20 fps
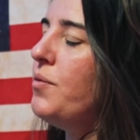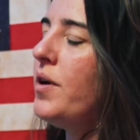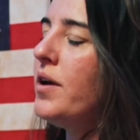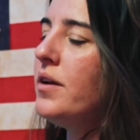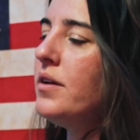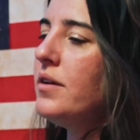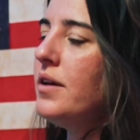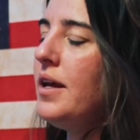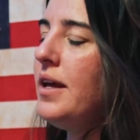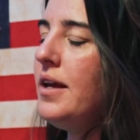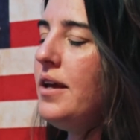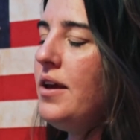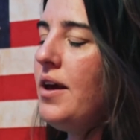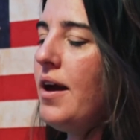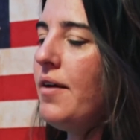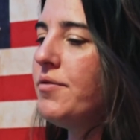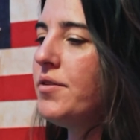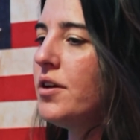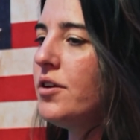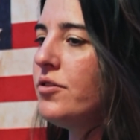Well, you
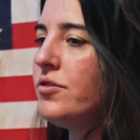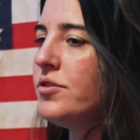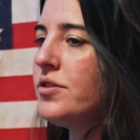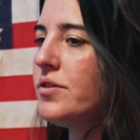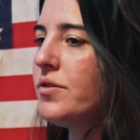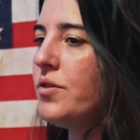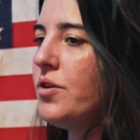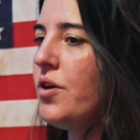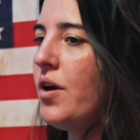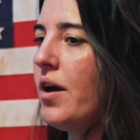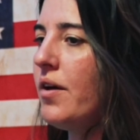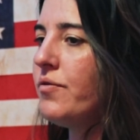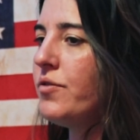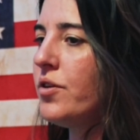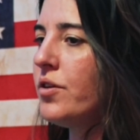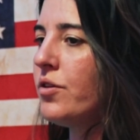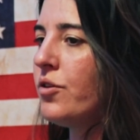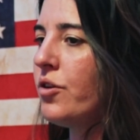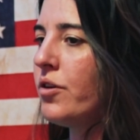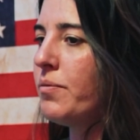have to you have
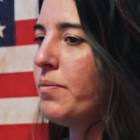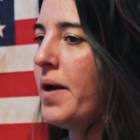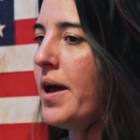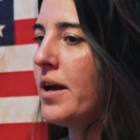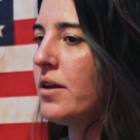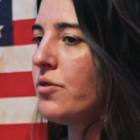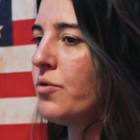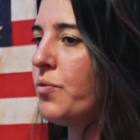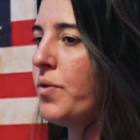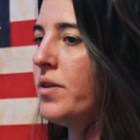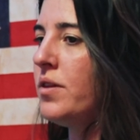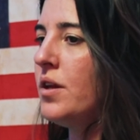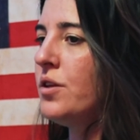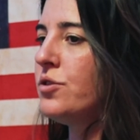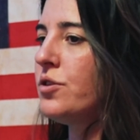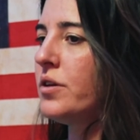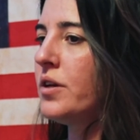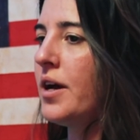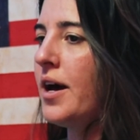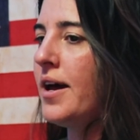to look back to when they
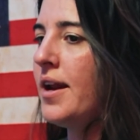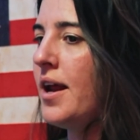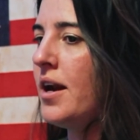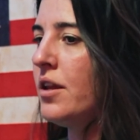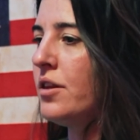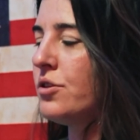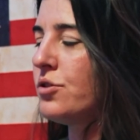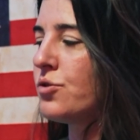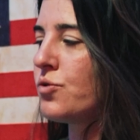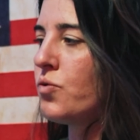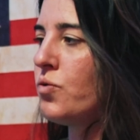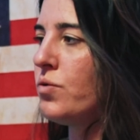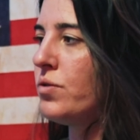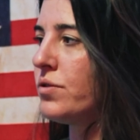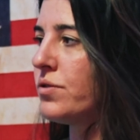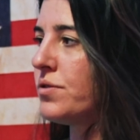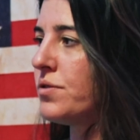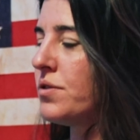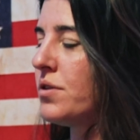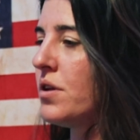took God out of the
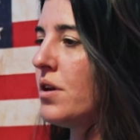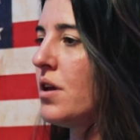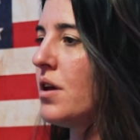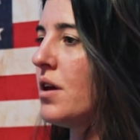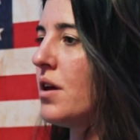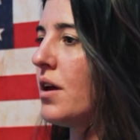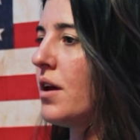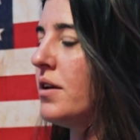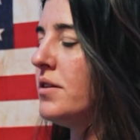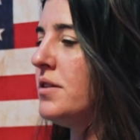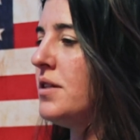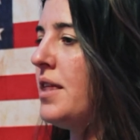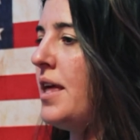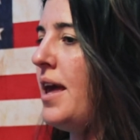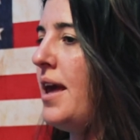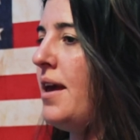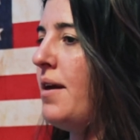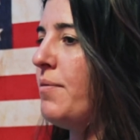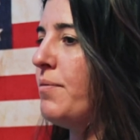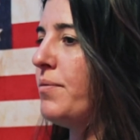schools, because
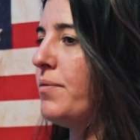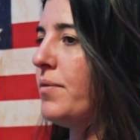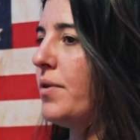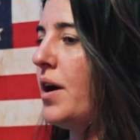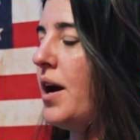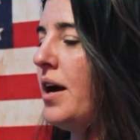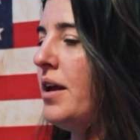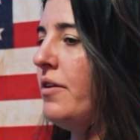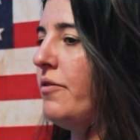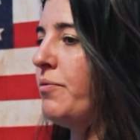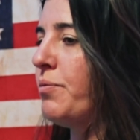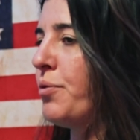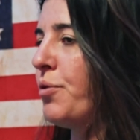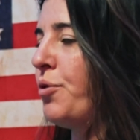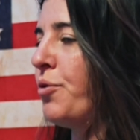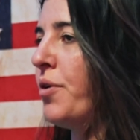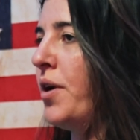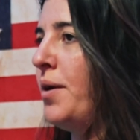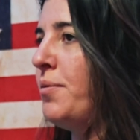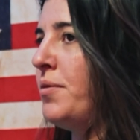they kind of
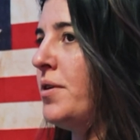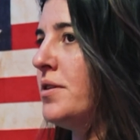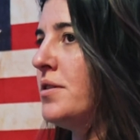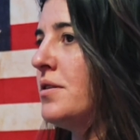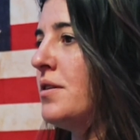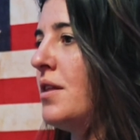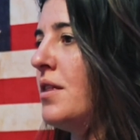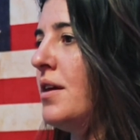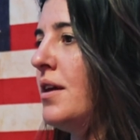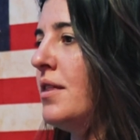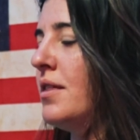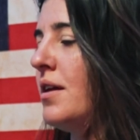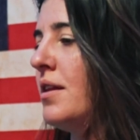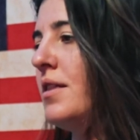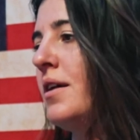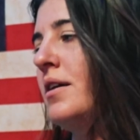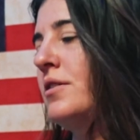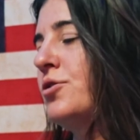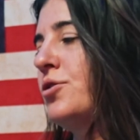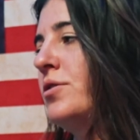programmed us to think
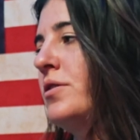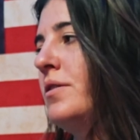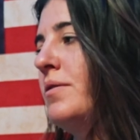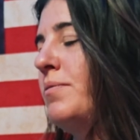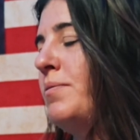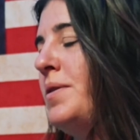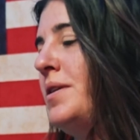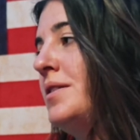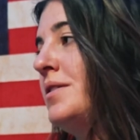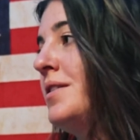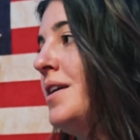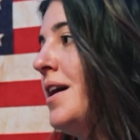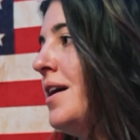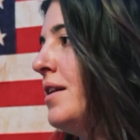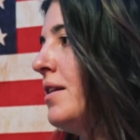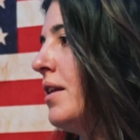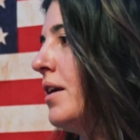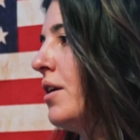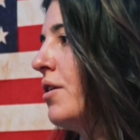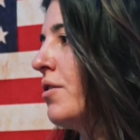that that shouldn't be
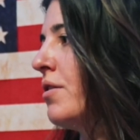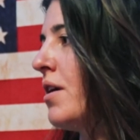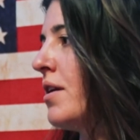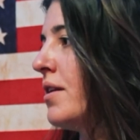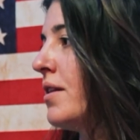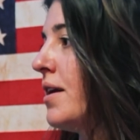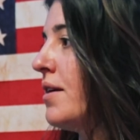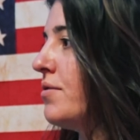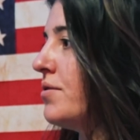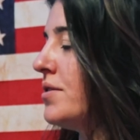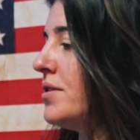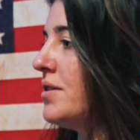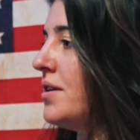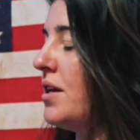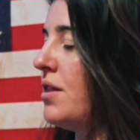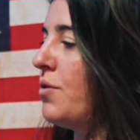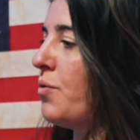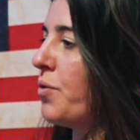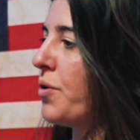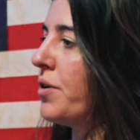said. Like, you're not allowed to
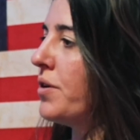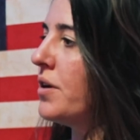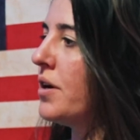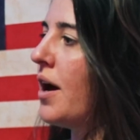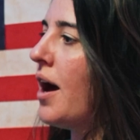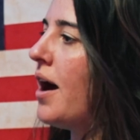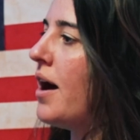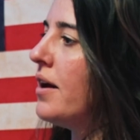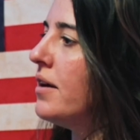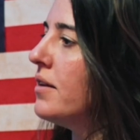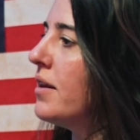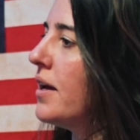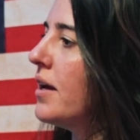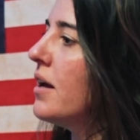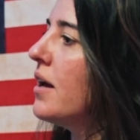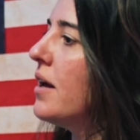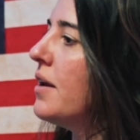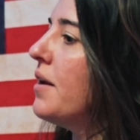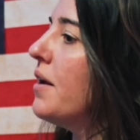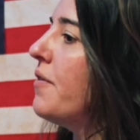say the word God.
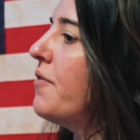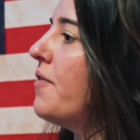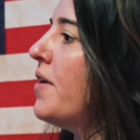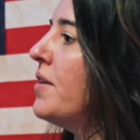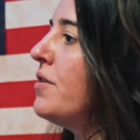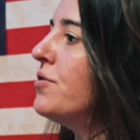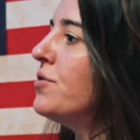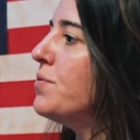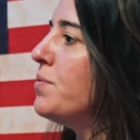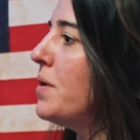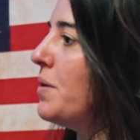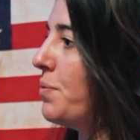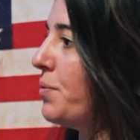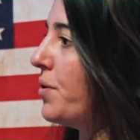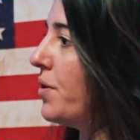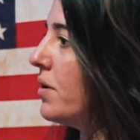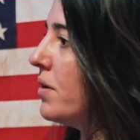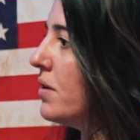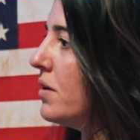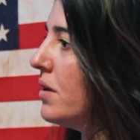Like, it offends
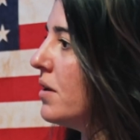people.